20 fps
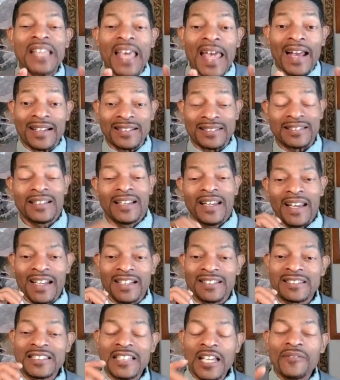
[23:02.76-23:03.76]
text
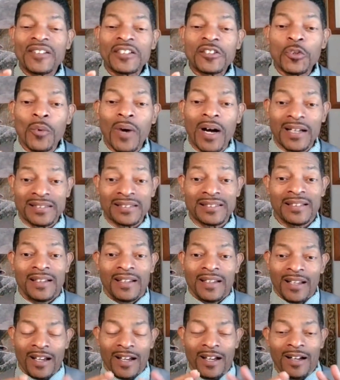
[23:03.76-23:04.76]
is given to us.
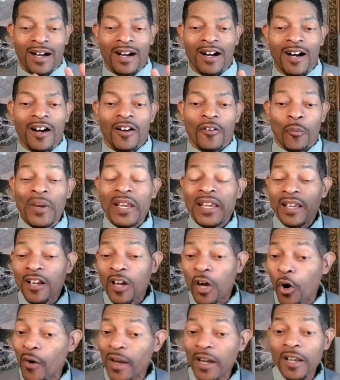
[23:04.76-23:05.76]
Uh, uh, we
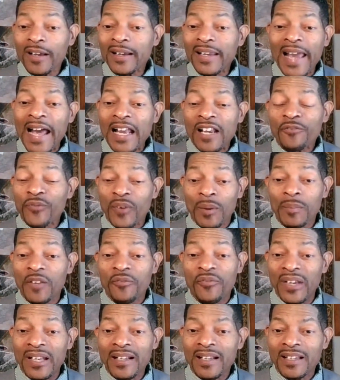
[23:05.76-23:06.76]
can go and look at it from
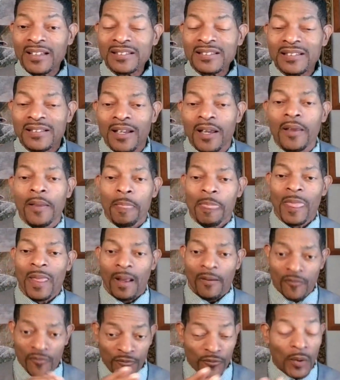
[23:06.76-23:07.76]
Leviticus
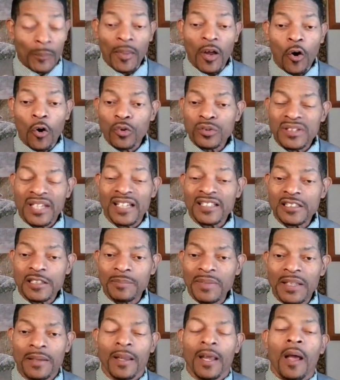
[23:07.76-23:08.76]
from the Old
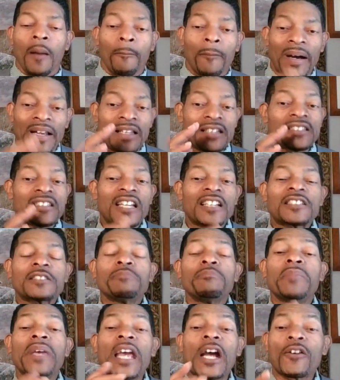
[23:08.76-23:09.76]
Testament, but it
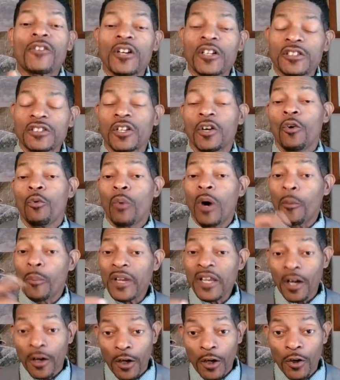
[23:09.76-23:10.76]
just mirrors what
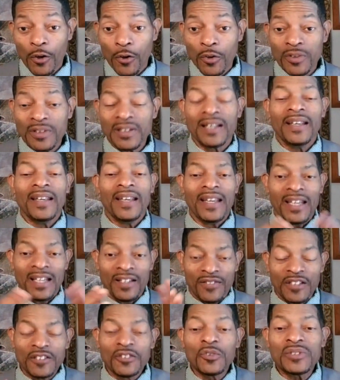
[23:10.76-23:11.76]
we heard
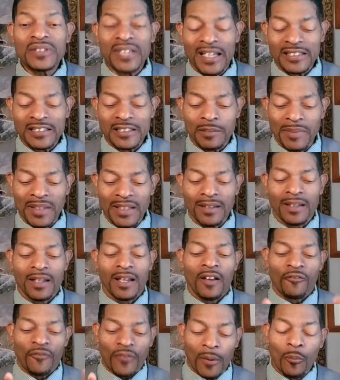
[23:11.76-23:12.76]
in the New Testament.
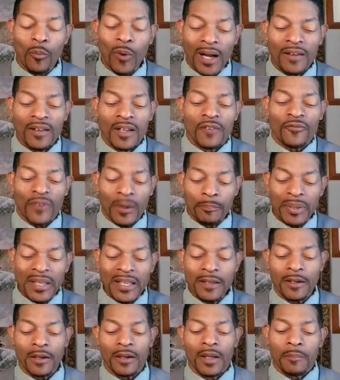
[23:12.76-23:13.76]
From what? From
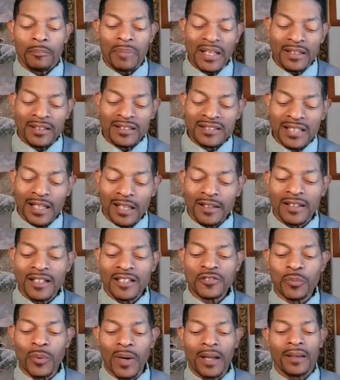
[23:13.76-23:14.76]
Peter. Peter's telling
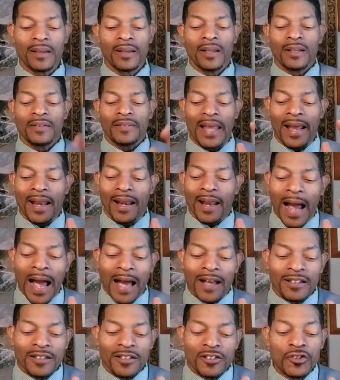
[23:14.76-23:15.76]
us what? That
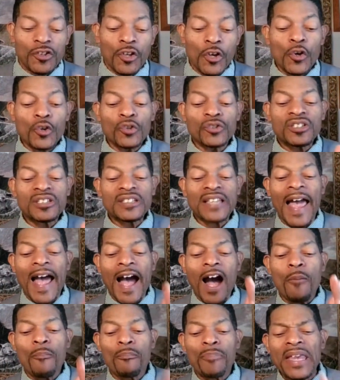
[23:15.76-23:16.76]
you
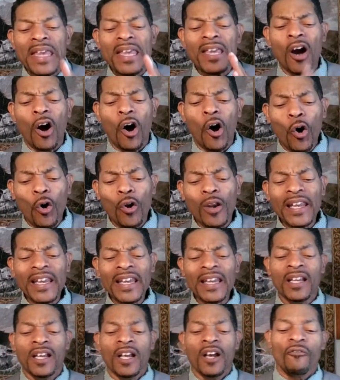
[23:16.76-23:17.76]
shall be
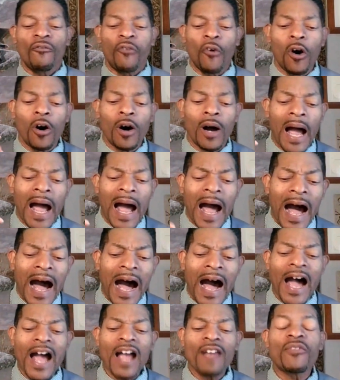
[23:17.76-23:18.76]
holy, for
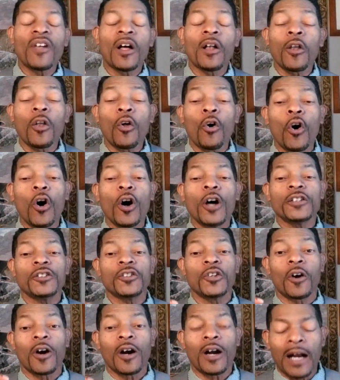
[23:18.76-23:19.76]
I, the Lord
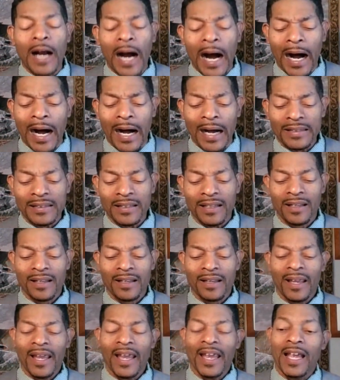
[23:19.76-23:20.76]
your God,
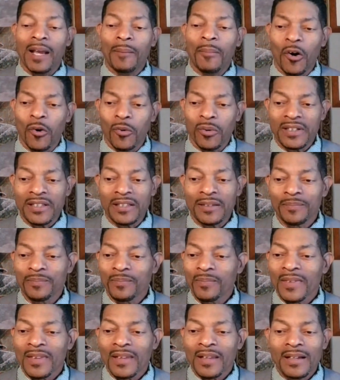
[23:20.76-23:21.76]
am holy.
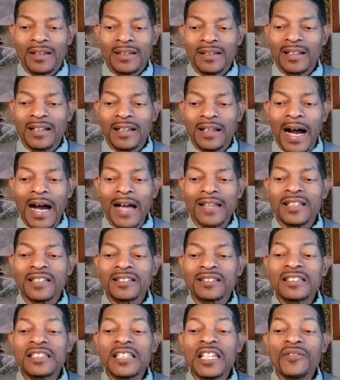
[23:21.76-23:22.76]
God
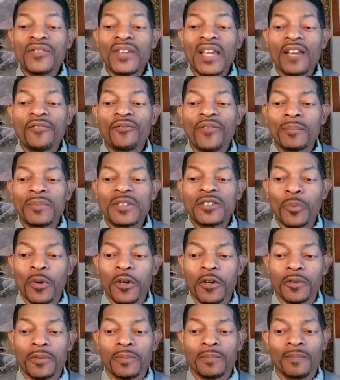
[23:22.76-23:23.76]
doesn't deviate from his
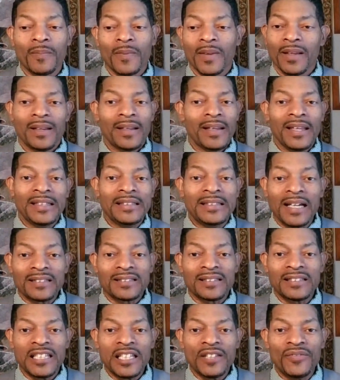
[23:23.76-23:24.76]
word. He
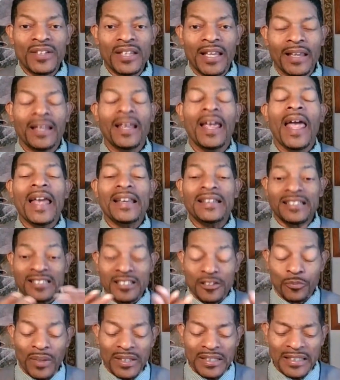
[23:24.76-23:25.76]
doesn't deviate. And
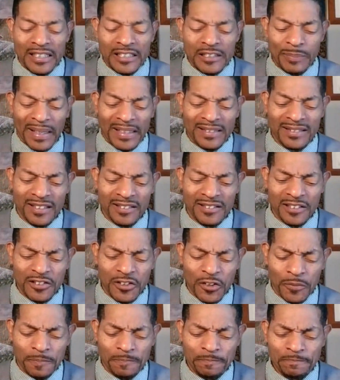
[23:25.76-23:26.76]
this is what he expects us to
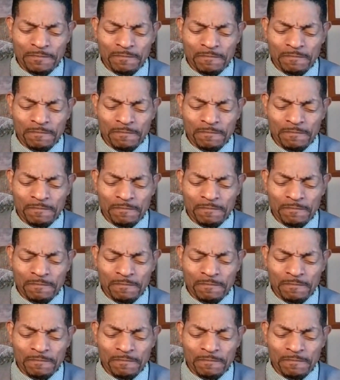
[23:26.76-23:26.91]
do.